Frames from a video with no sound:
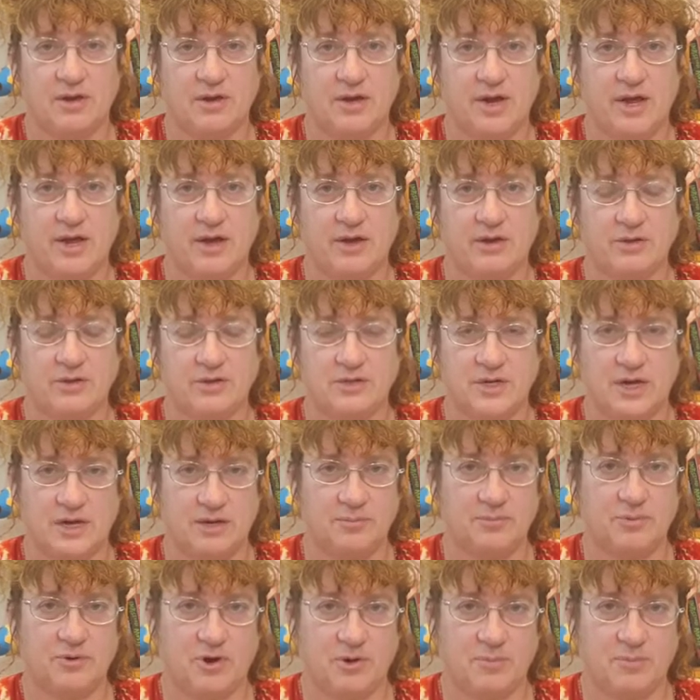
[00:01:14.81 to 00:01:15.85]
Now,
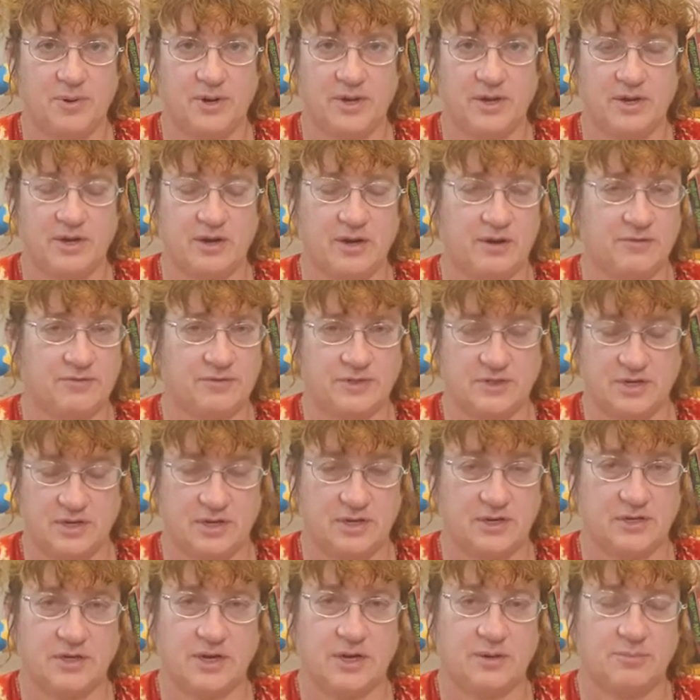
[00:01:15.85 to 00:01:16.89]
done properly, and I've seen
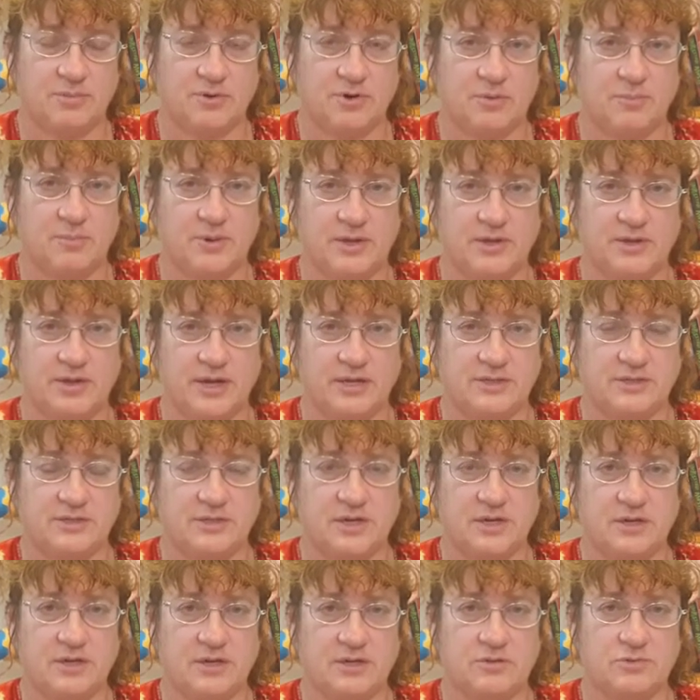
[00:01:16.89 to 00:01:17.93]
it done properly, that
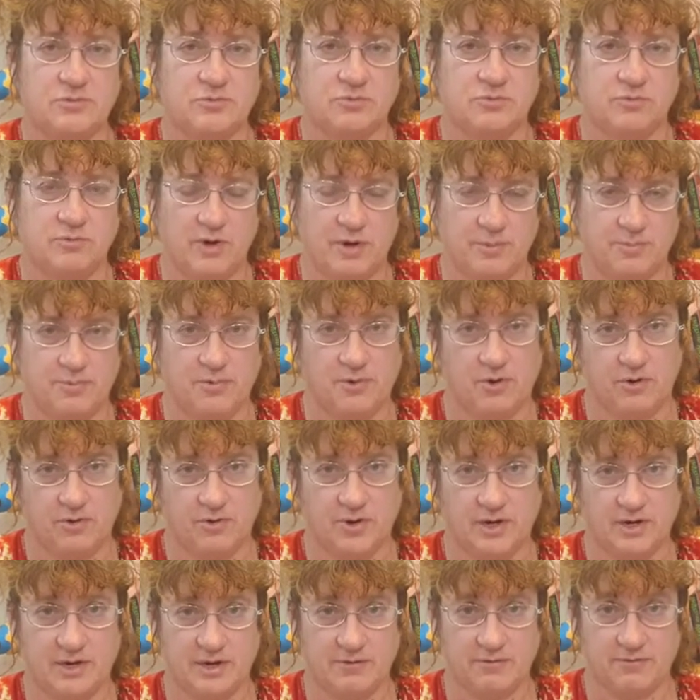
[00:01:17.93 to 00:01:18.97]
scene is rip
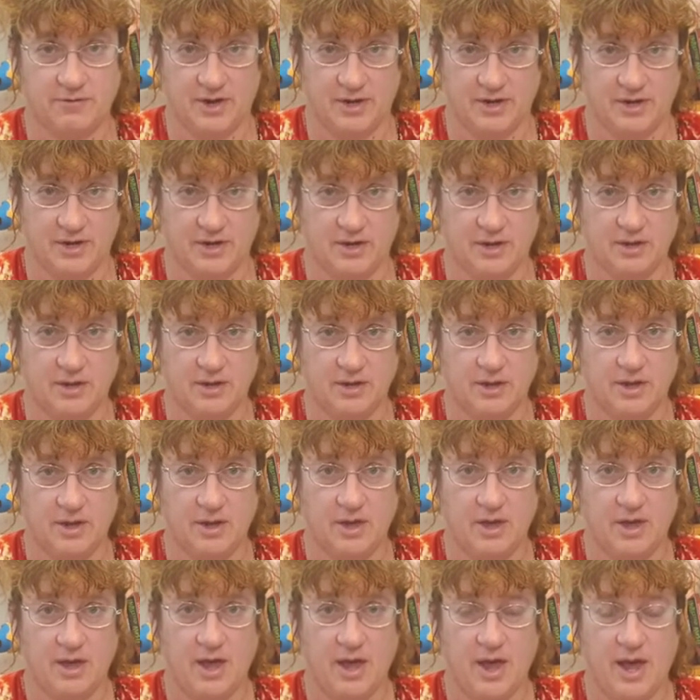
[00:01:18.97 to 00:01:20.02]
roaringly funny.
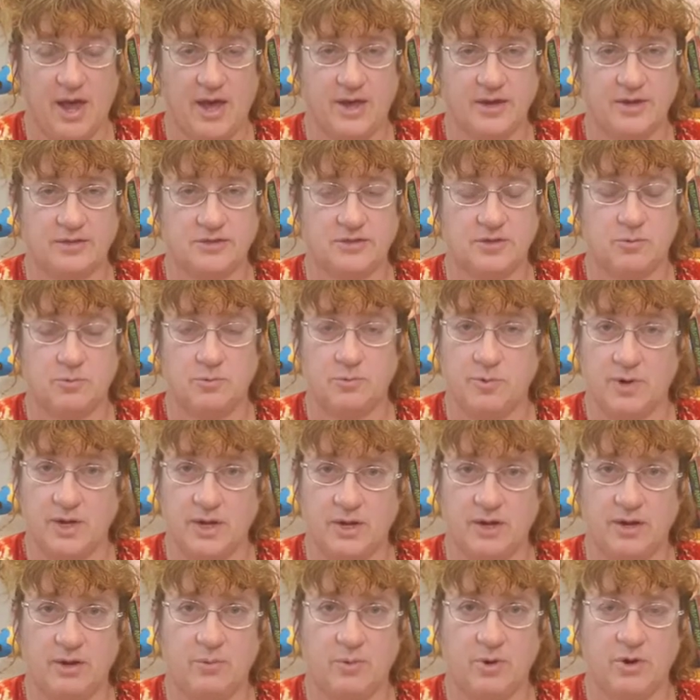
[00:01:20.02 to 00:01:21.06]
And it's a
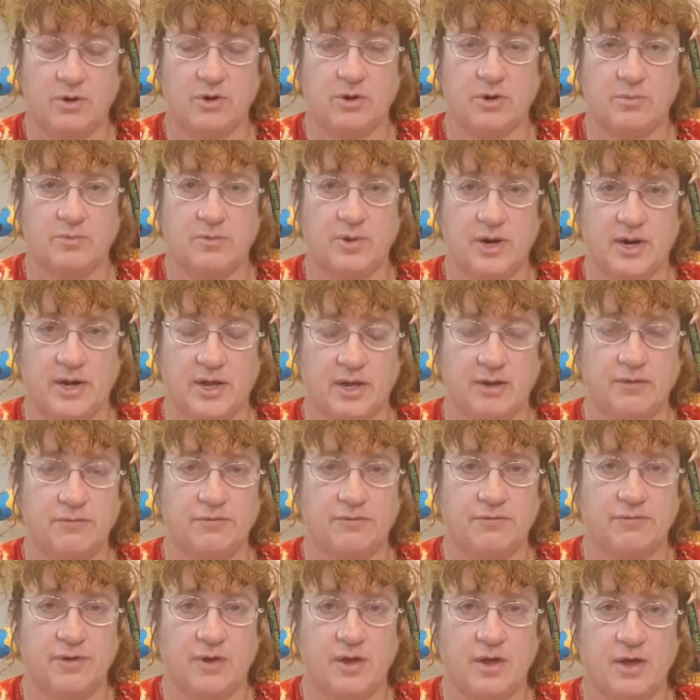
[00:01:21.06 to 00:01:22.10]
really welcome relief
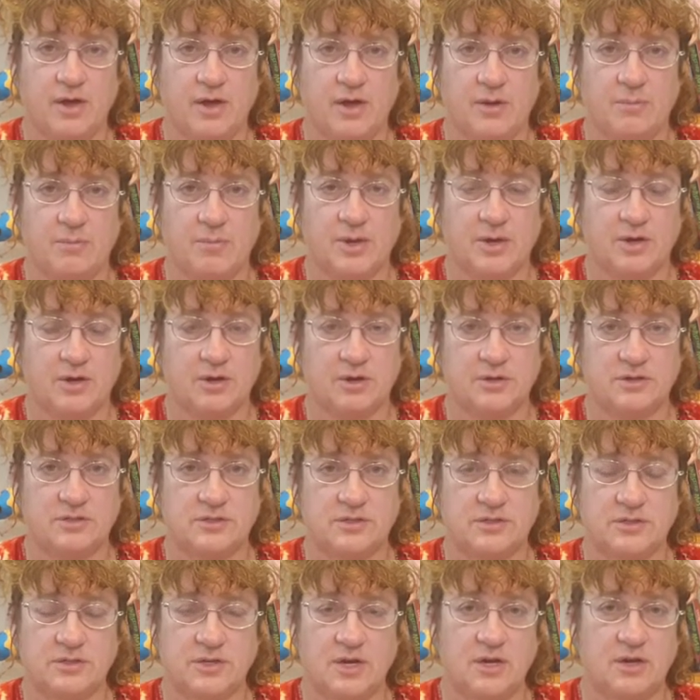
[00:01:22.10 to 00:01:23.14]
because
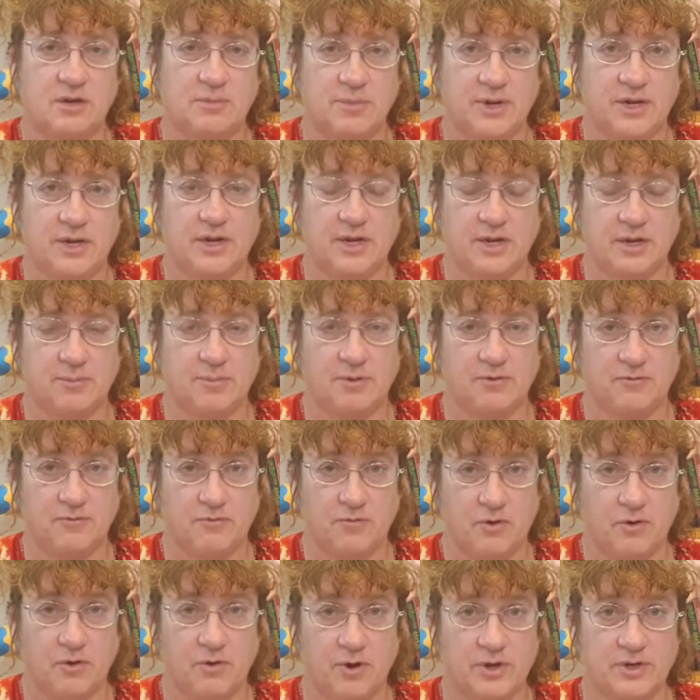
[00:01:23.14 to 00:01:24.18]
the scene immediately
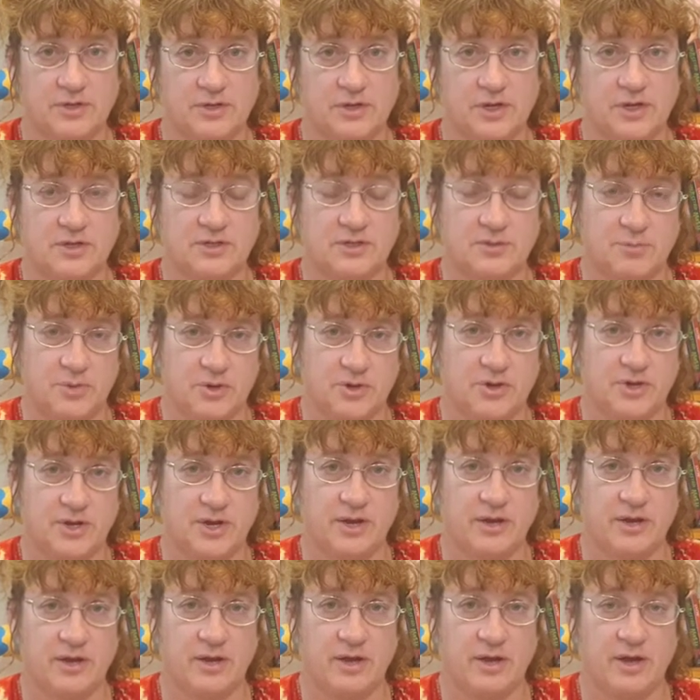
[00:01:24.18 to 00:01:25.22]
before it is a
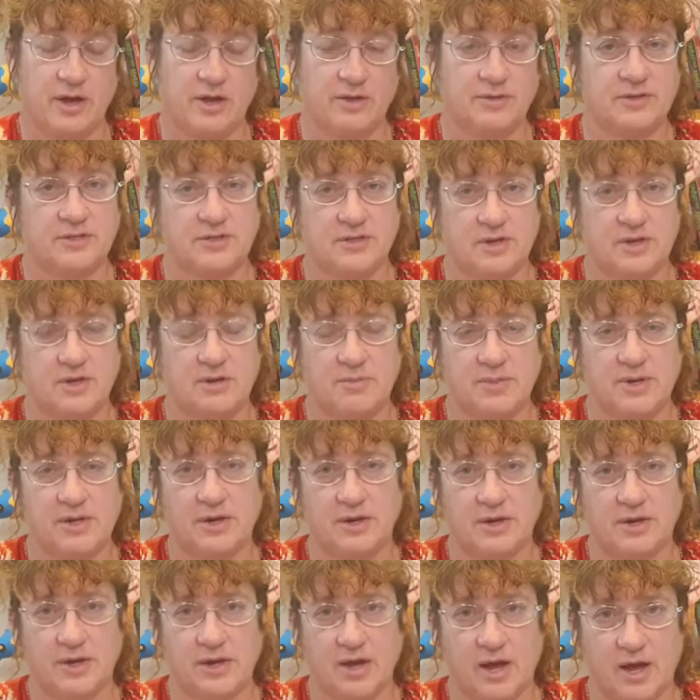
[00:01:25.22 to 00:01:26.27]
murder and the scene
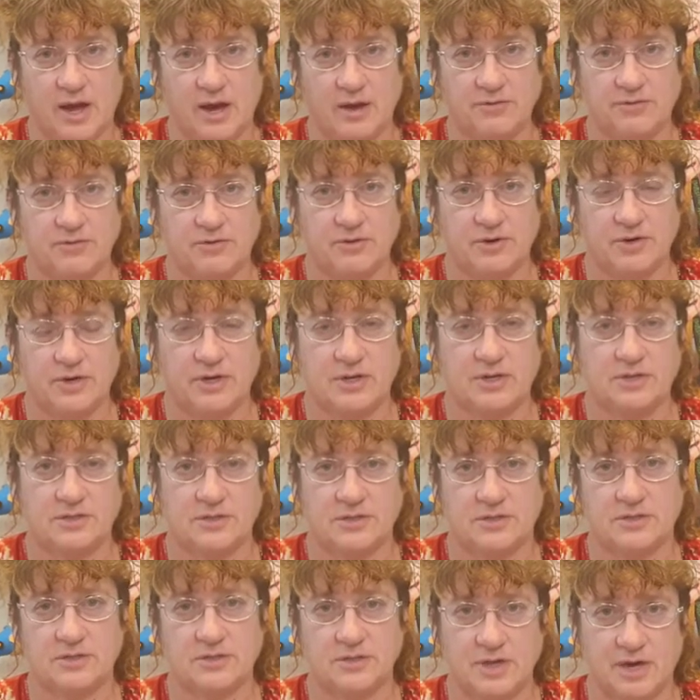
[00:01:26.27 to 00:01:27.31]
immediately after it is
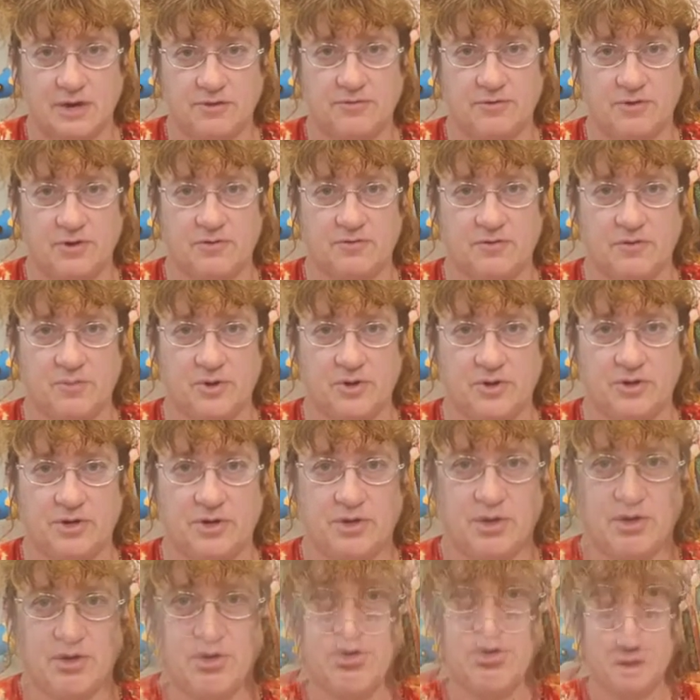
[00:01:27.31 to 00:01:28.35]
the discovery of a
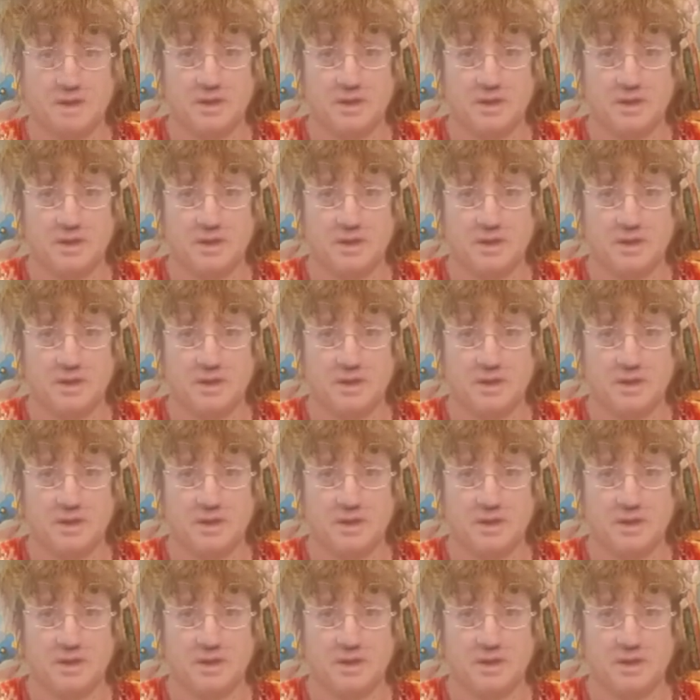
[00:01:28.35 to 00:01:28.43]
murder.